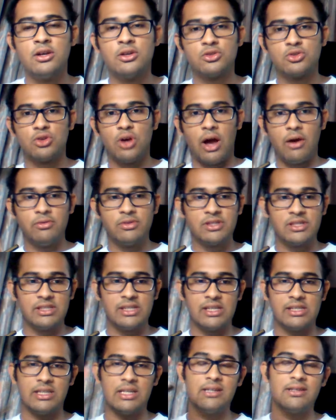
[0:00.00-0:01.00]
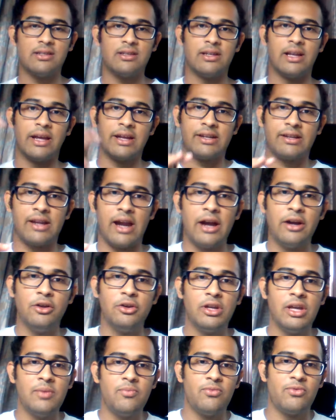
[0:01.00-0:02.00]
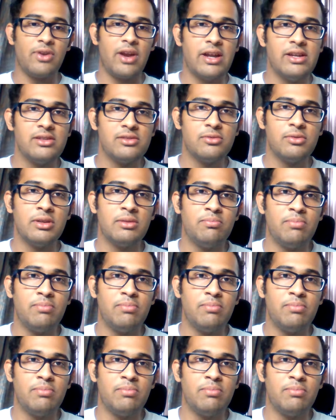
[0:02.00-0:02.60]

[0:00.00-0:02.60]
So I would suggest, like, try to keep friends with